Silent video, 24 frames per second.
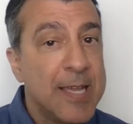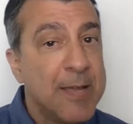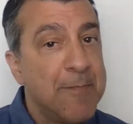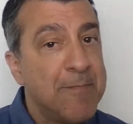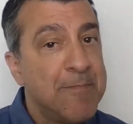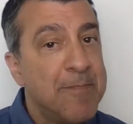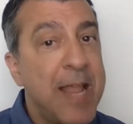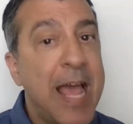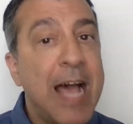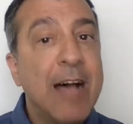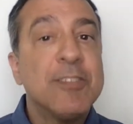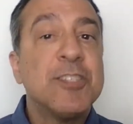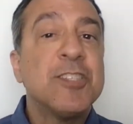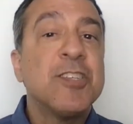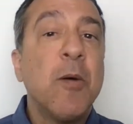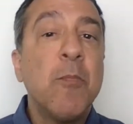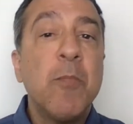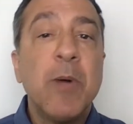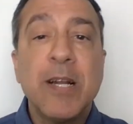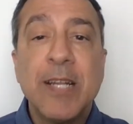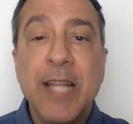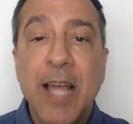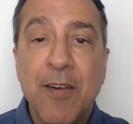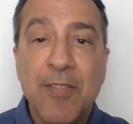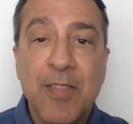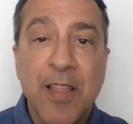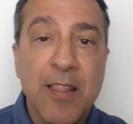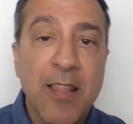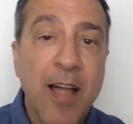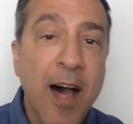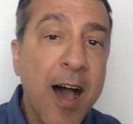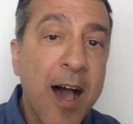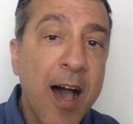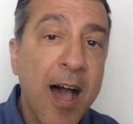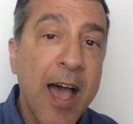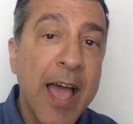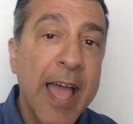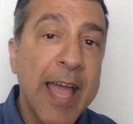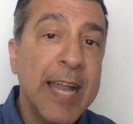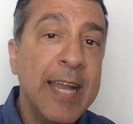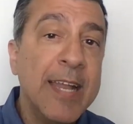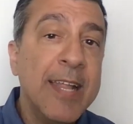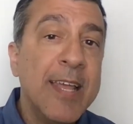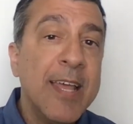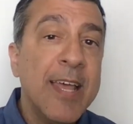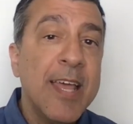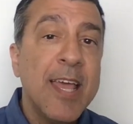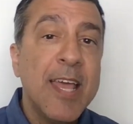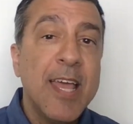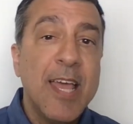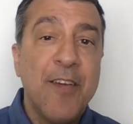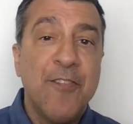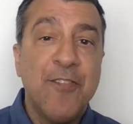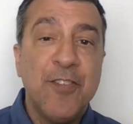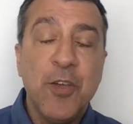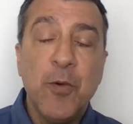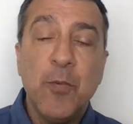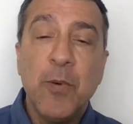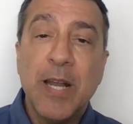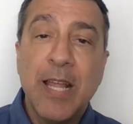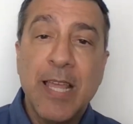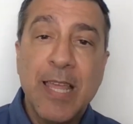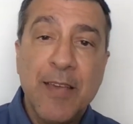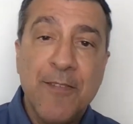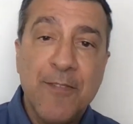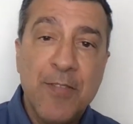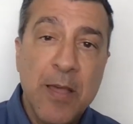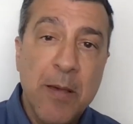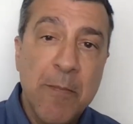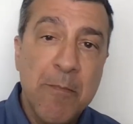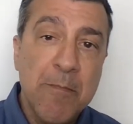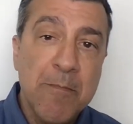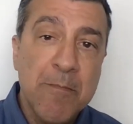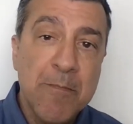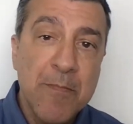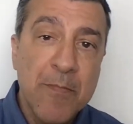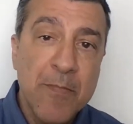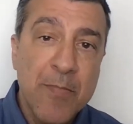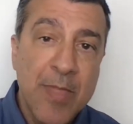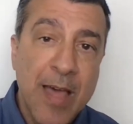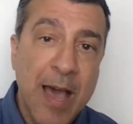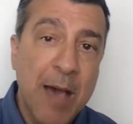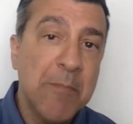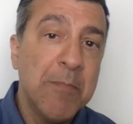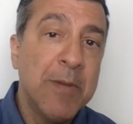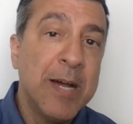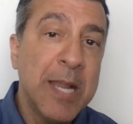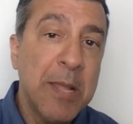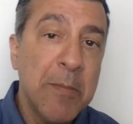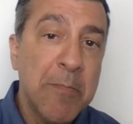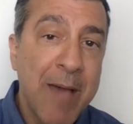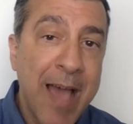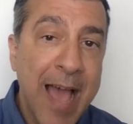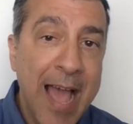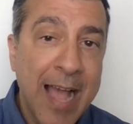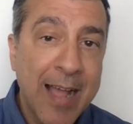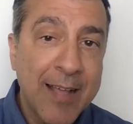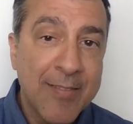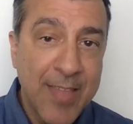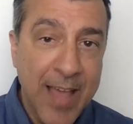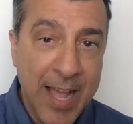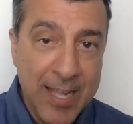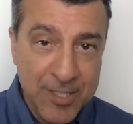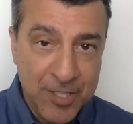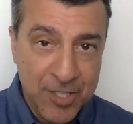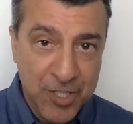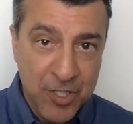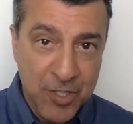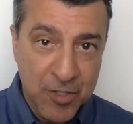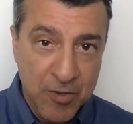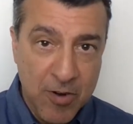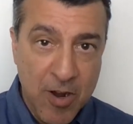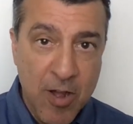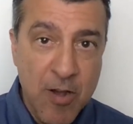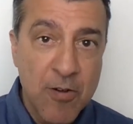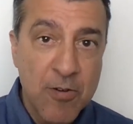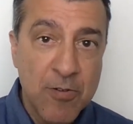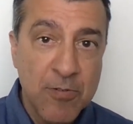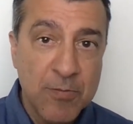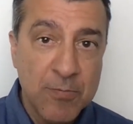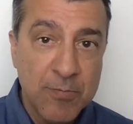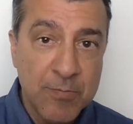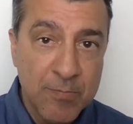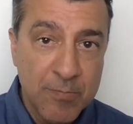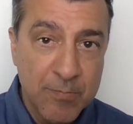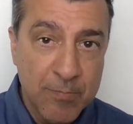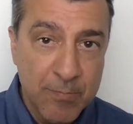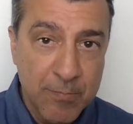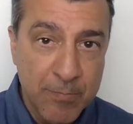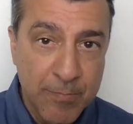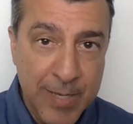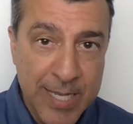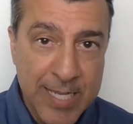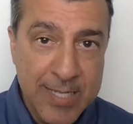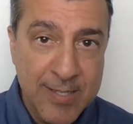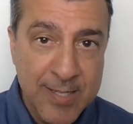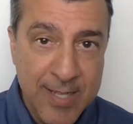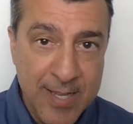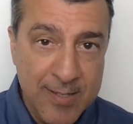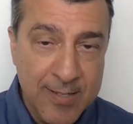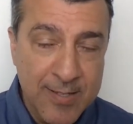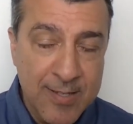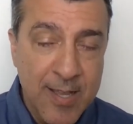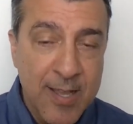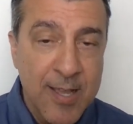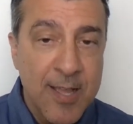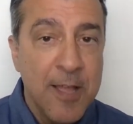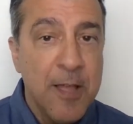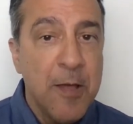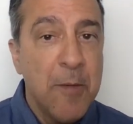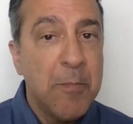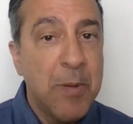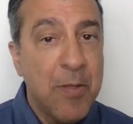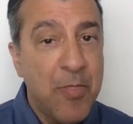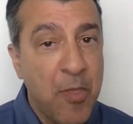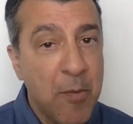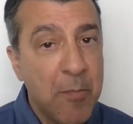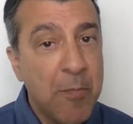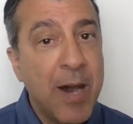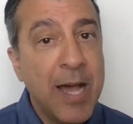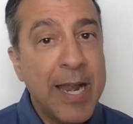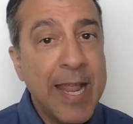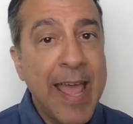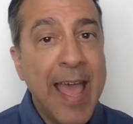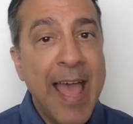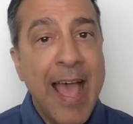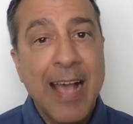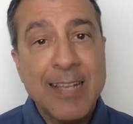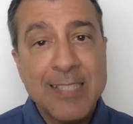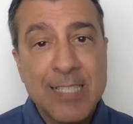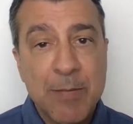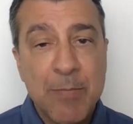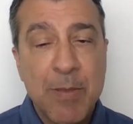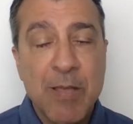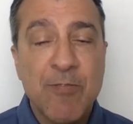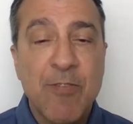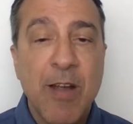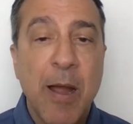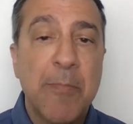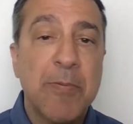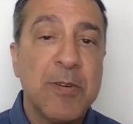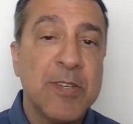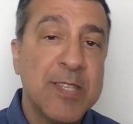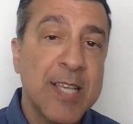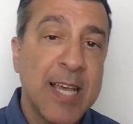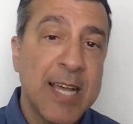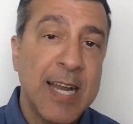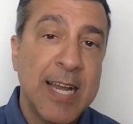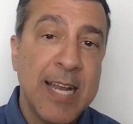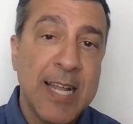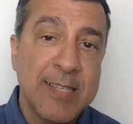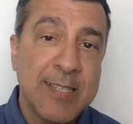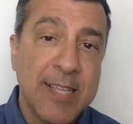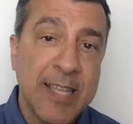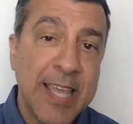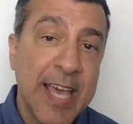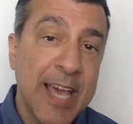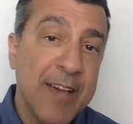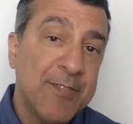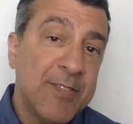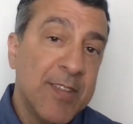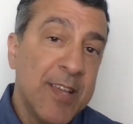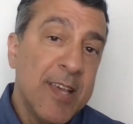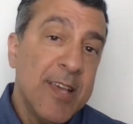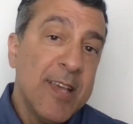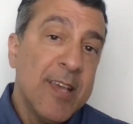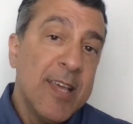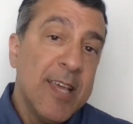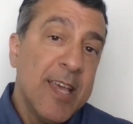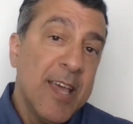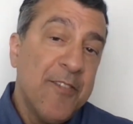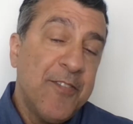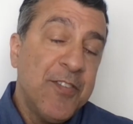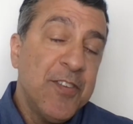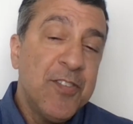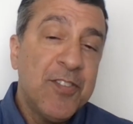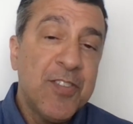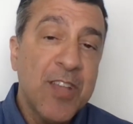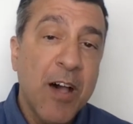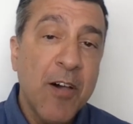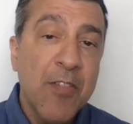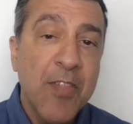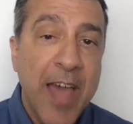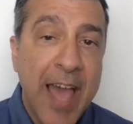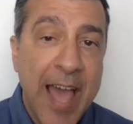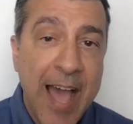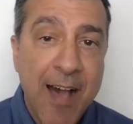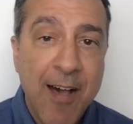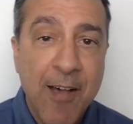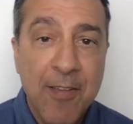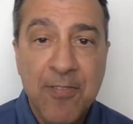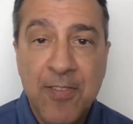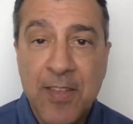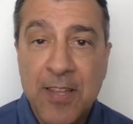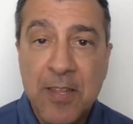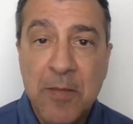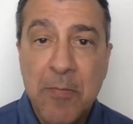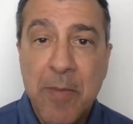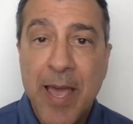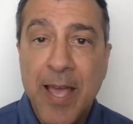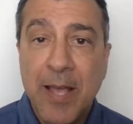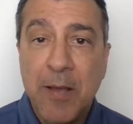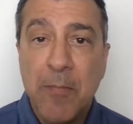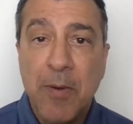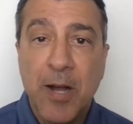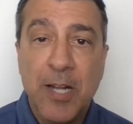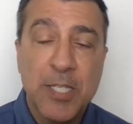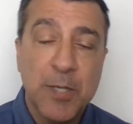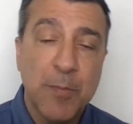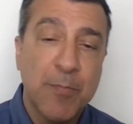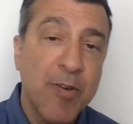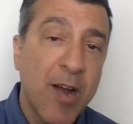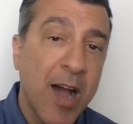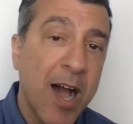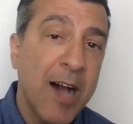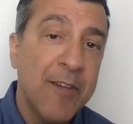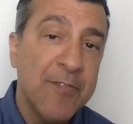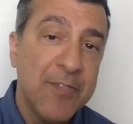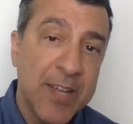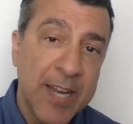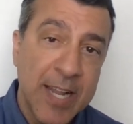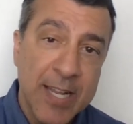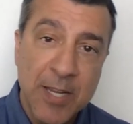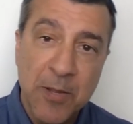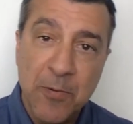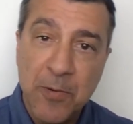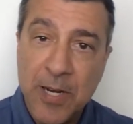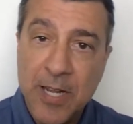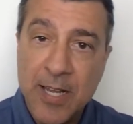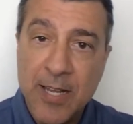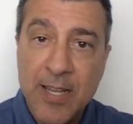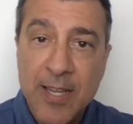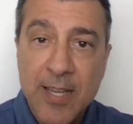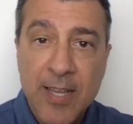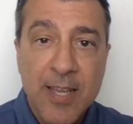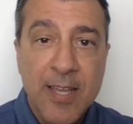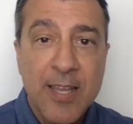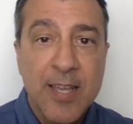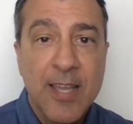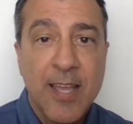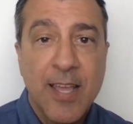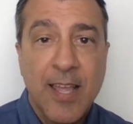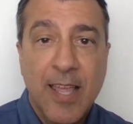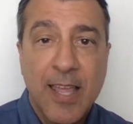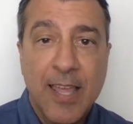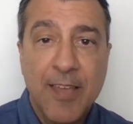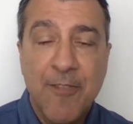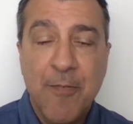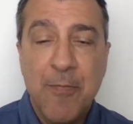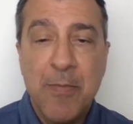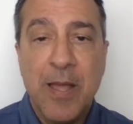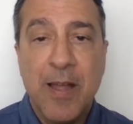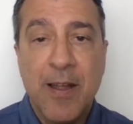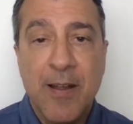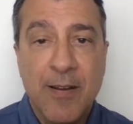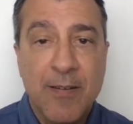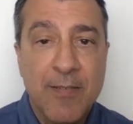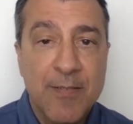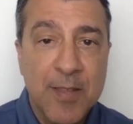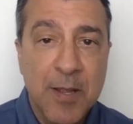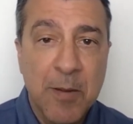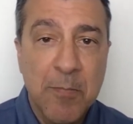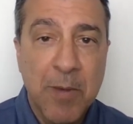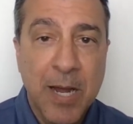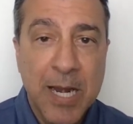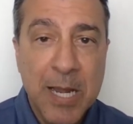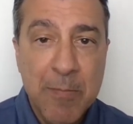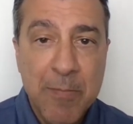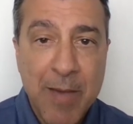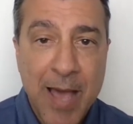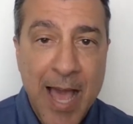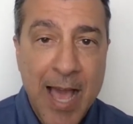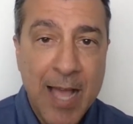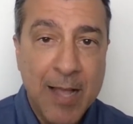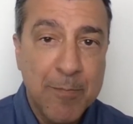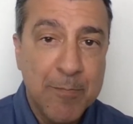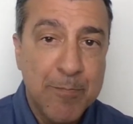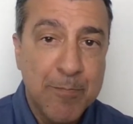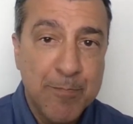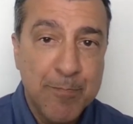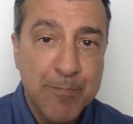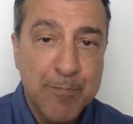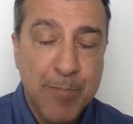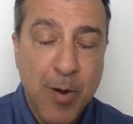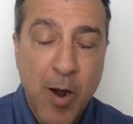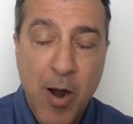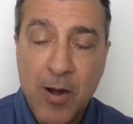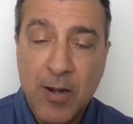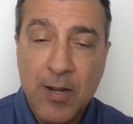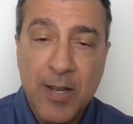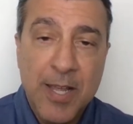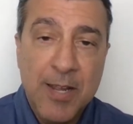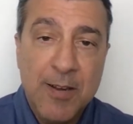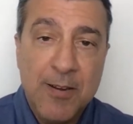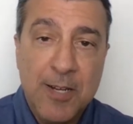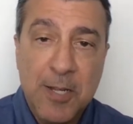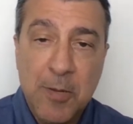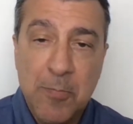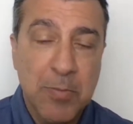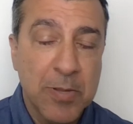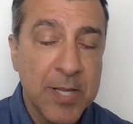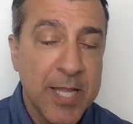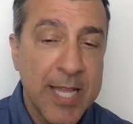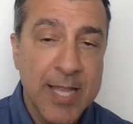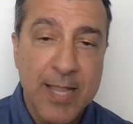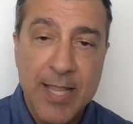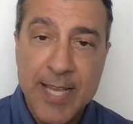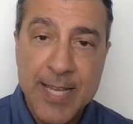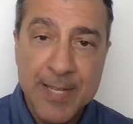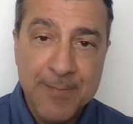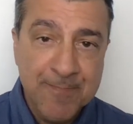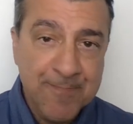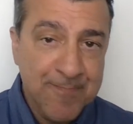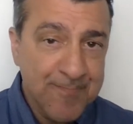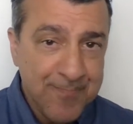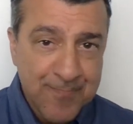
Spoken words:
Now, somewhere down the line, if you want to give them that money back, that's your own business. But the money has to be represented as a gift. If you sell the house and you make a bunch of profit and you want to give them their money back partly or completely,